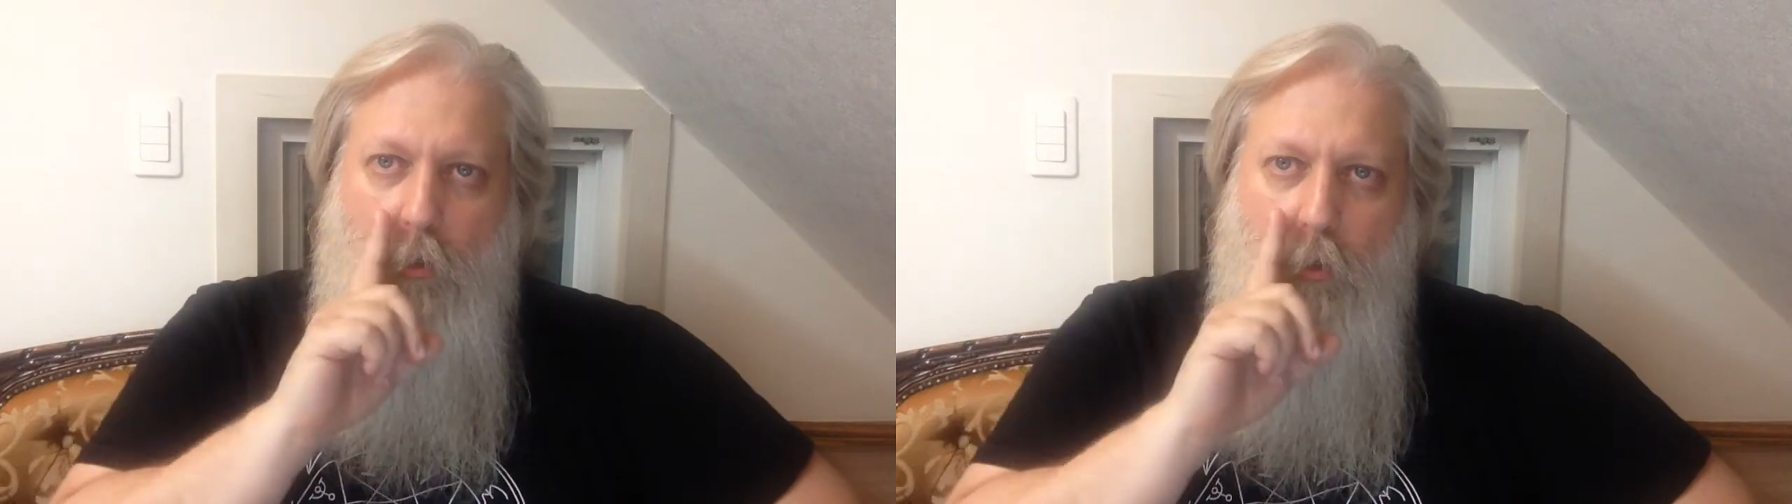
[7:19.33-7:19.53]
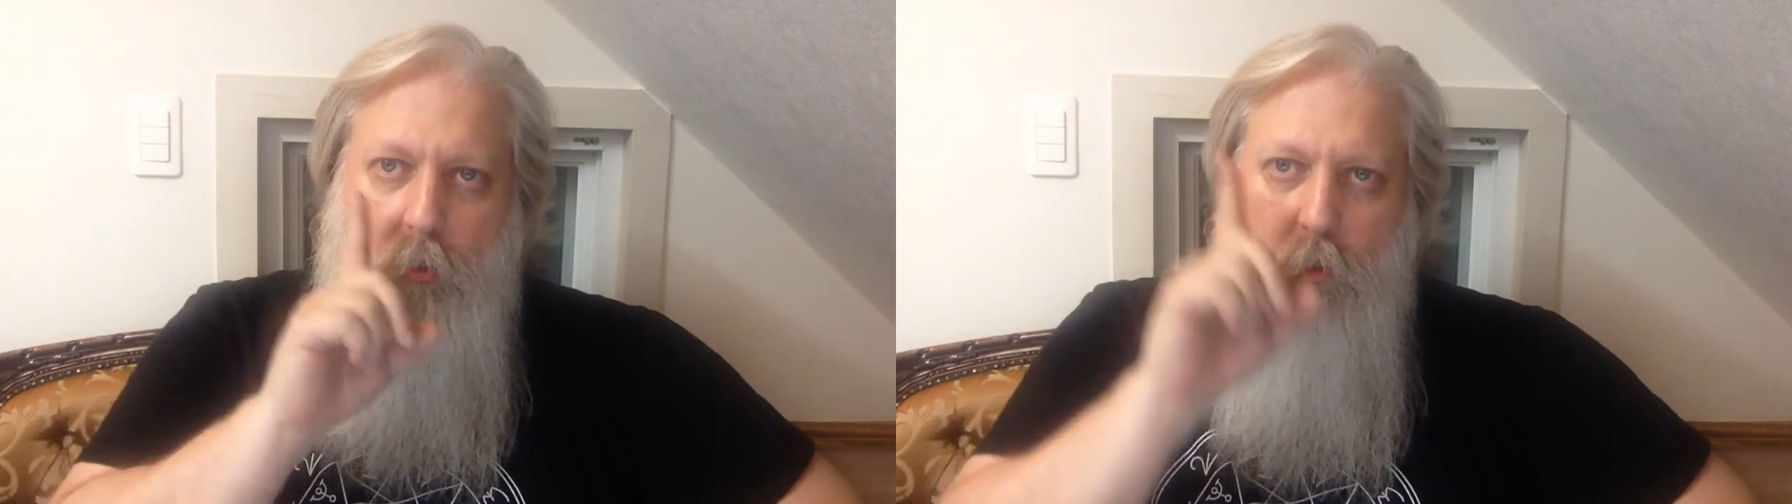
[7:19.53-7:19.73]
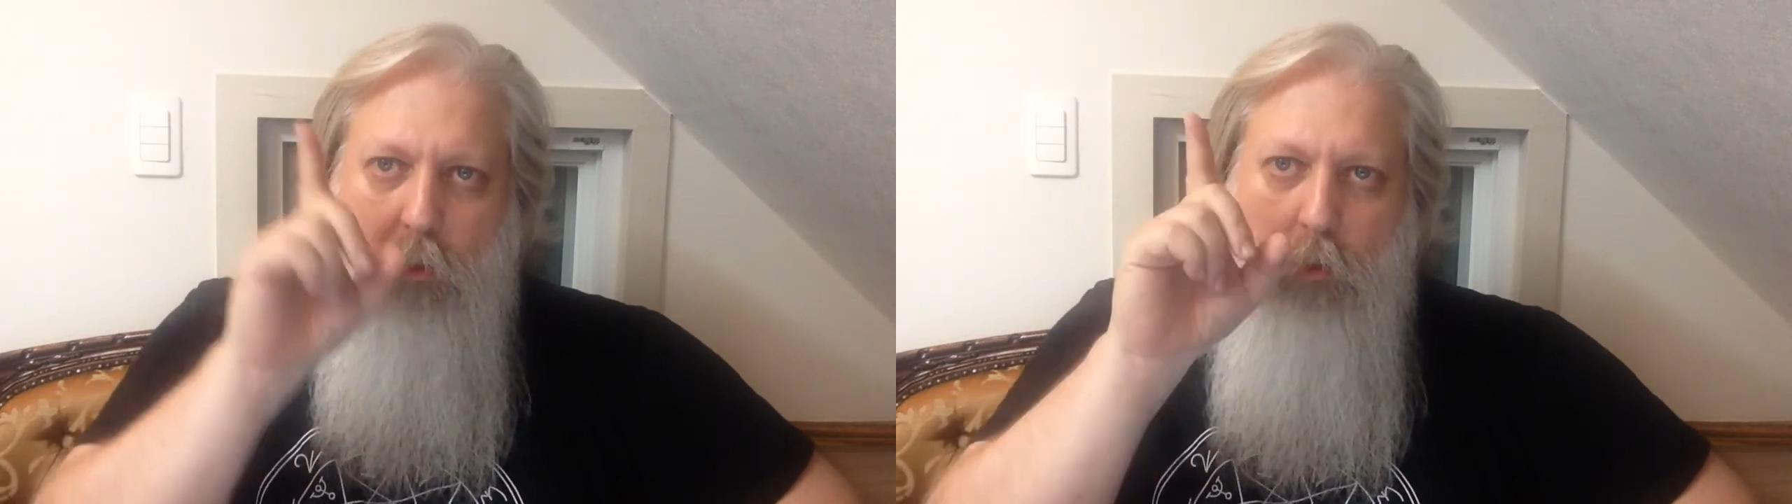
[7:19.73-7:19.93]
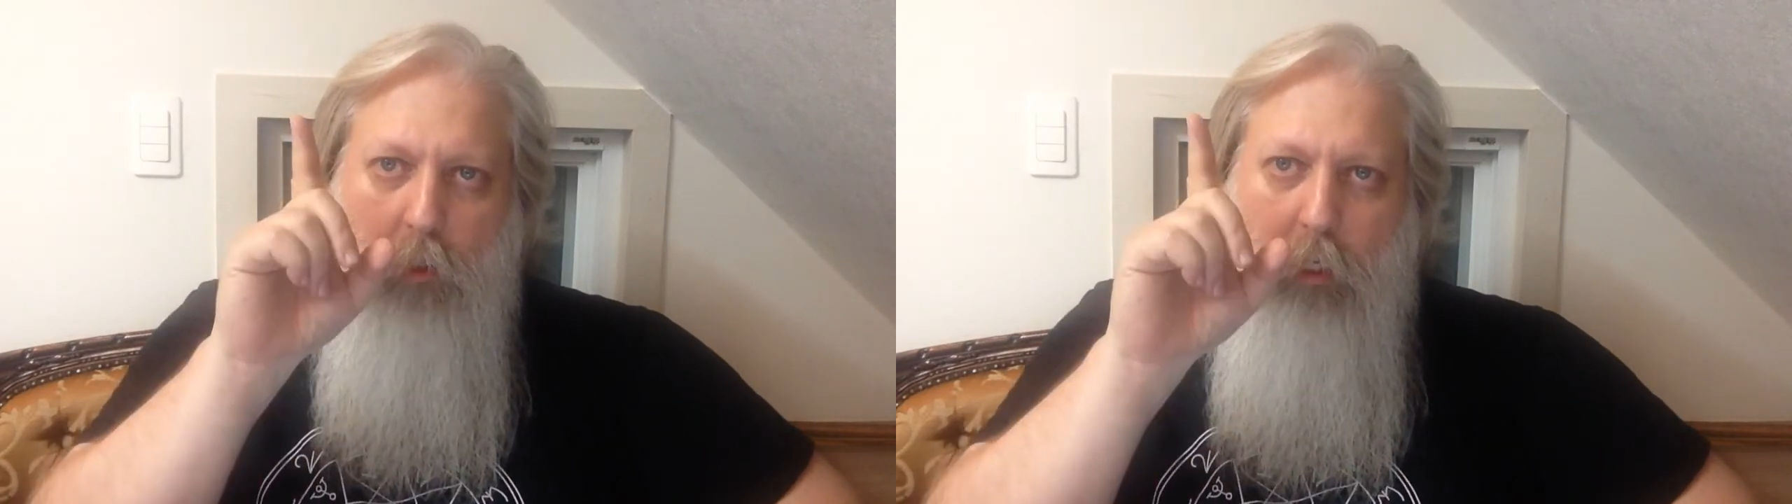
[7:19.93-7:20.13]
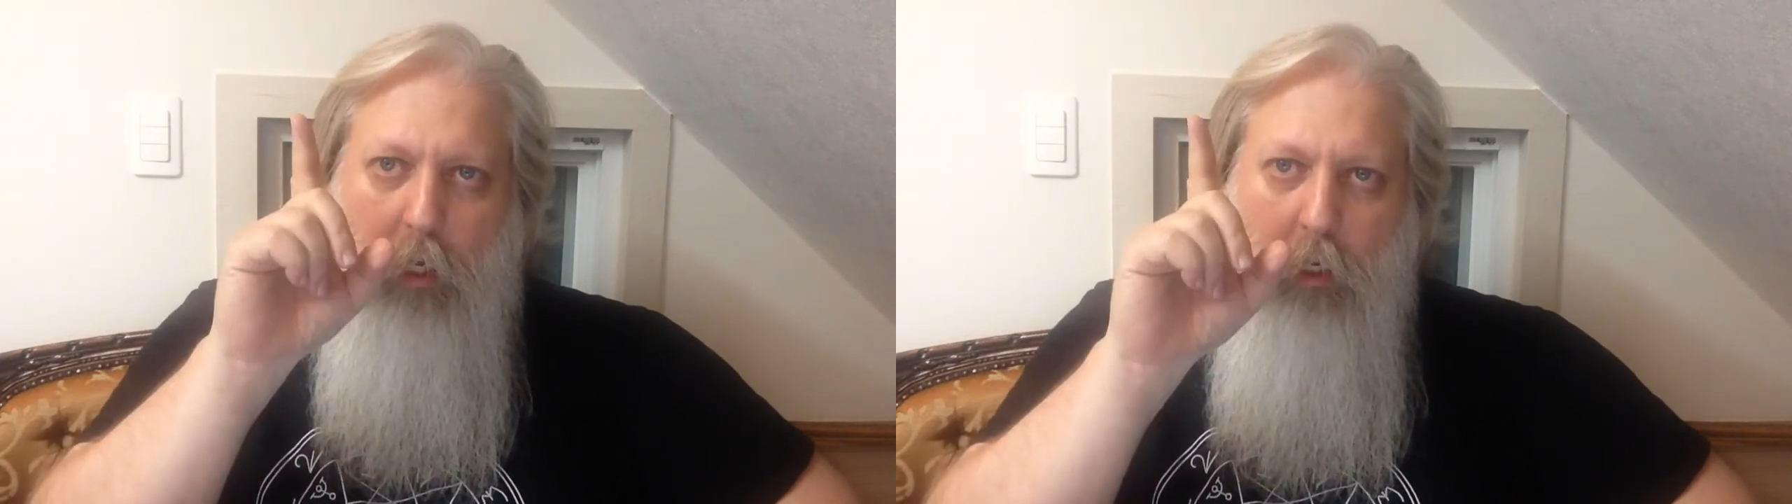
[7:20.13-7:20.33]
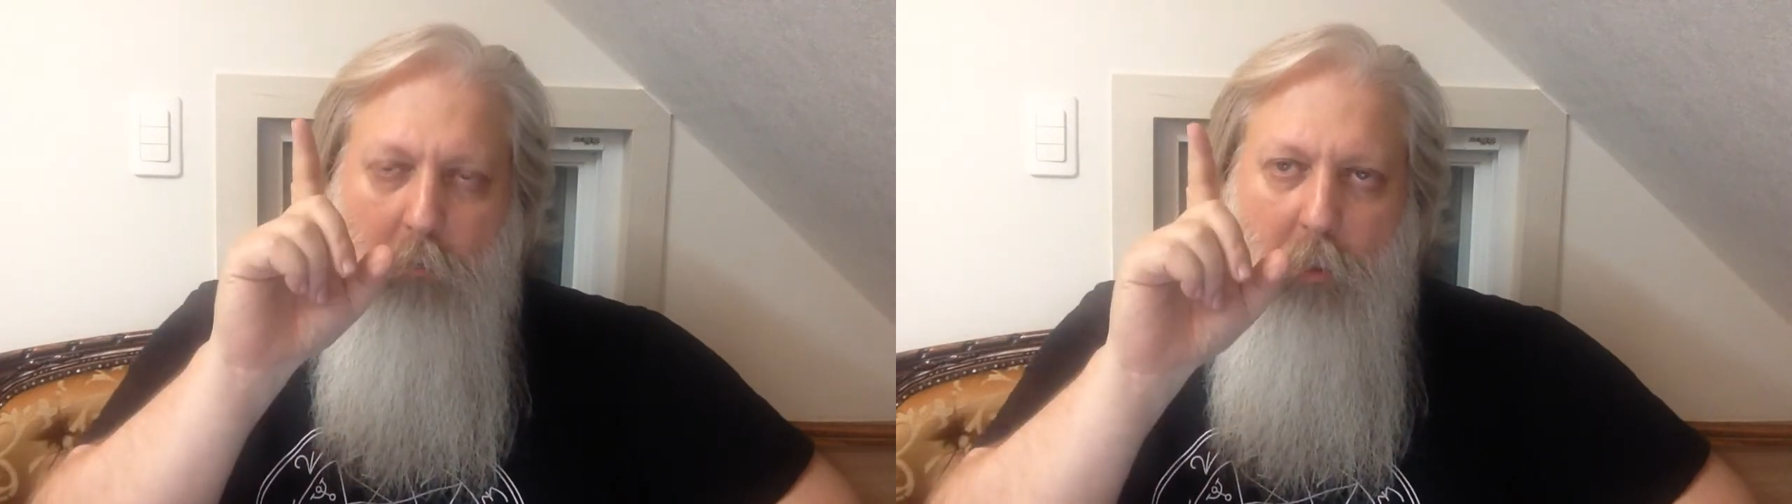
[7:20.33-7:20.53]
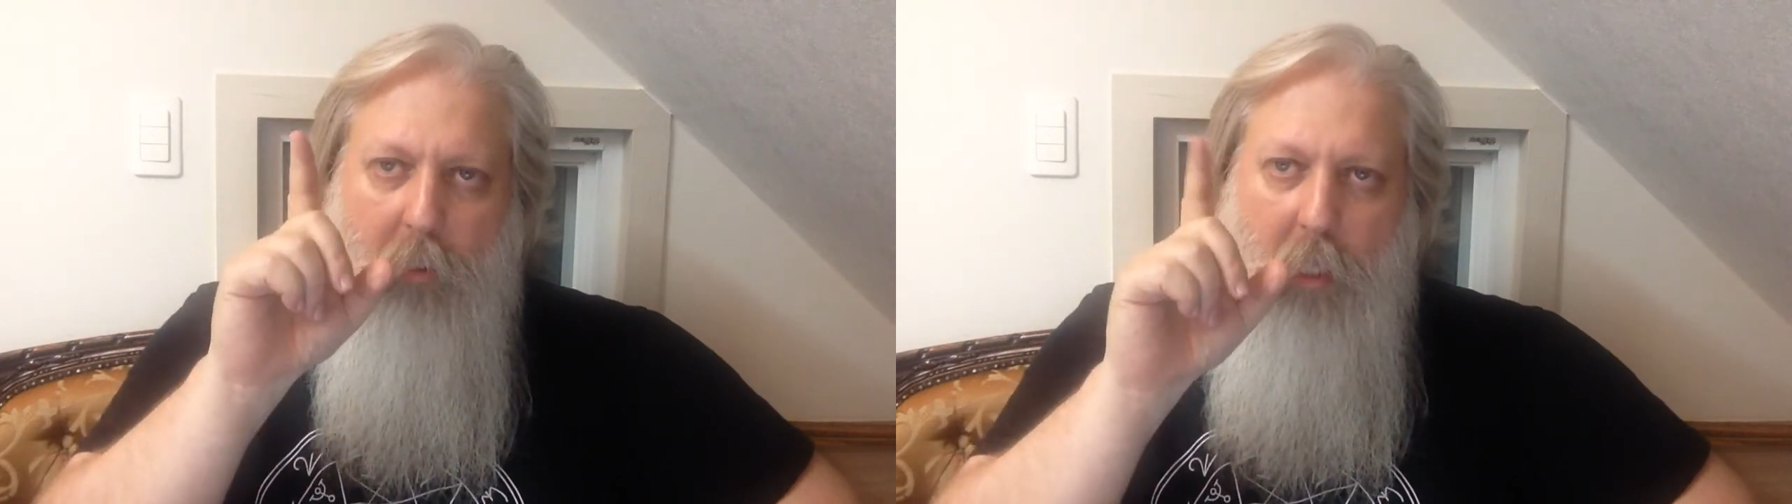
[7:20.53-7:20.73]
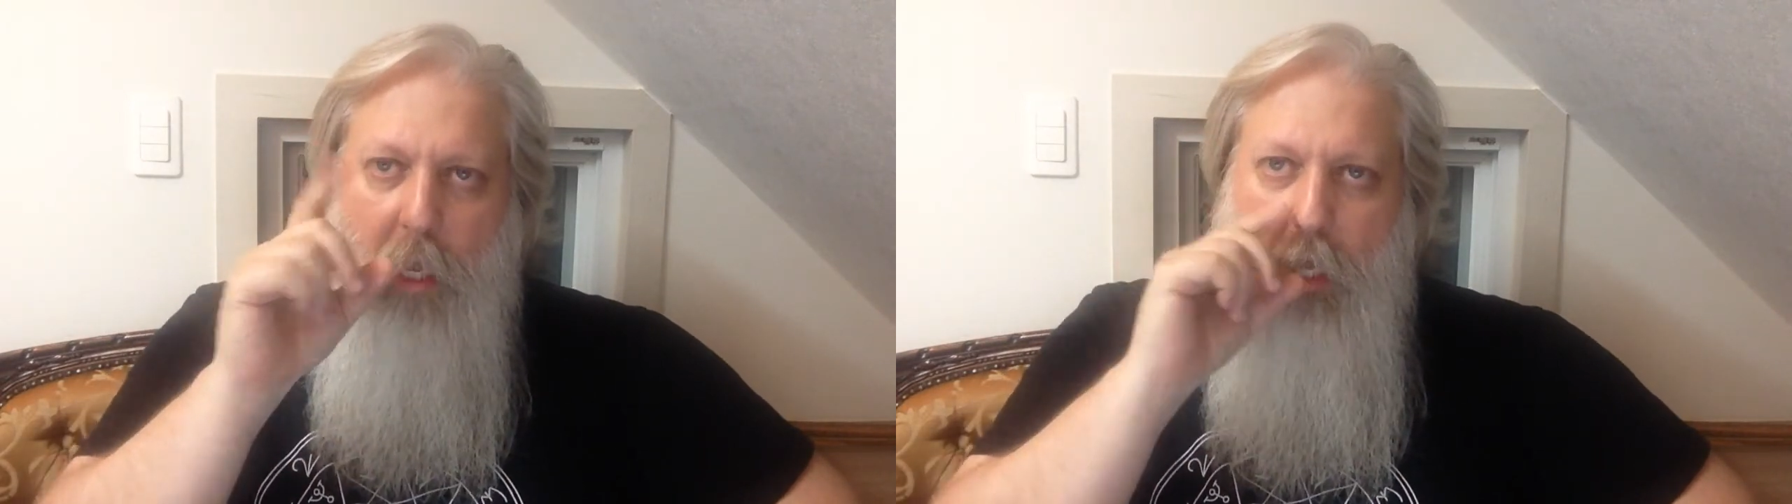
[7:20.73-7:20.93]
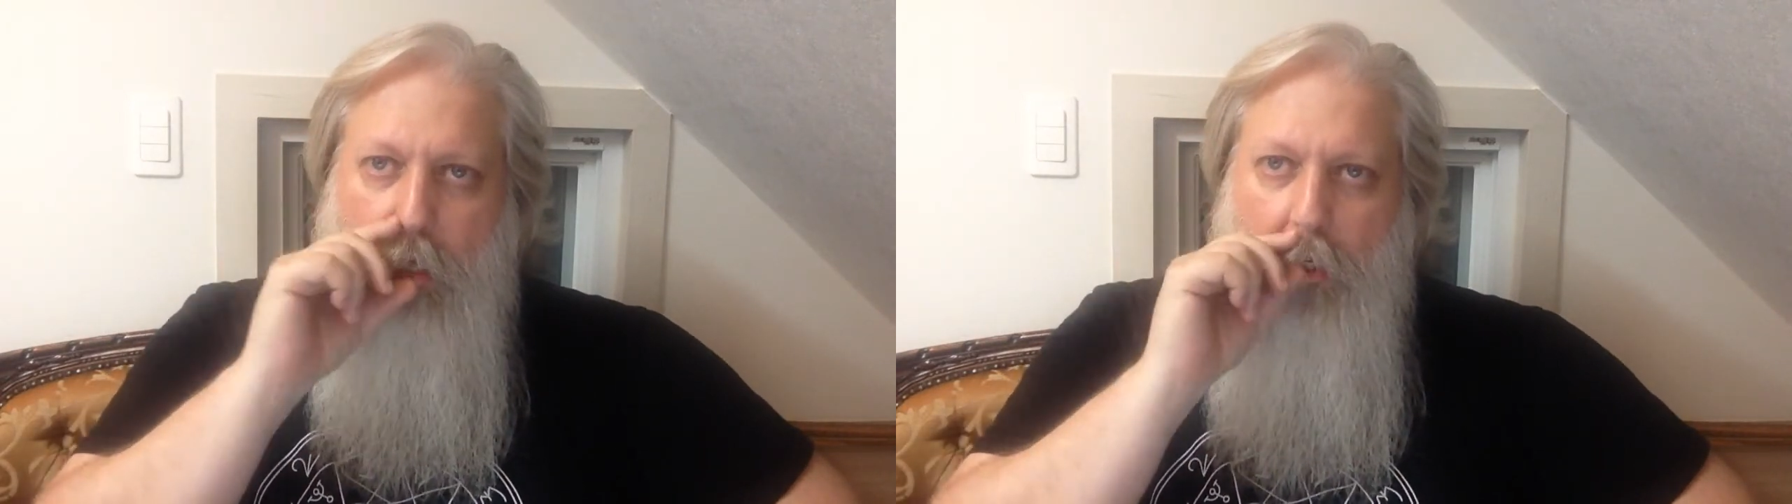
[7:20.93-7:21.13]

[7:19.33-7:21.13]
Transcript: that's just sticking up like that,